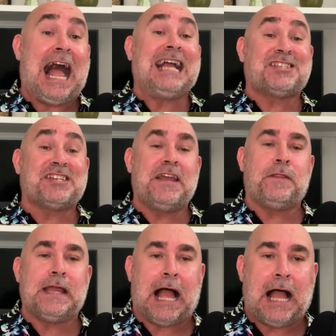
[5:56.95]
I
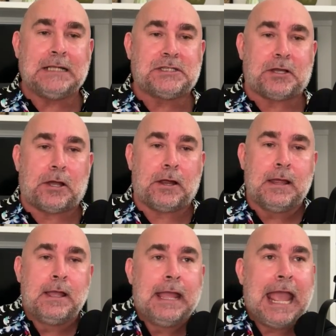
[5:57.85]
say the odds
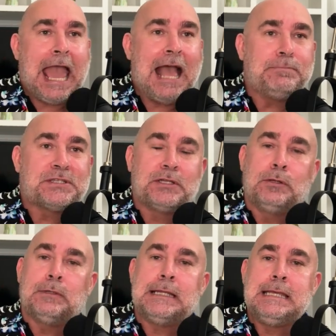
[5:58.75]
are
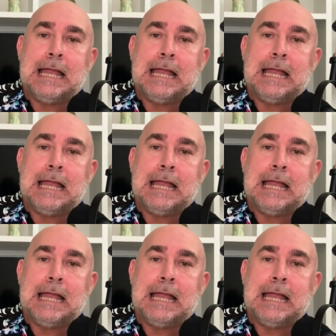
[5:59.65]
absolutely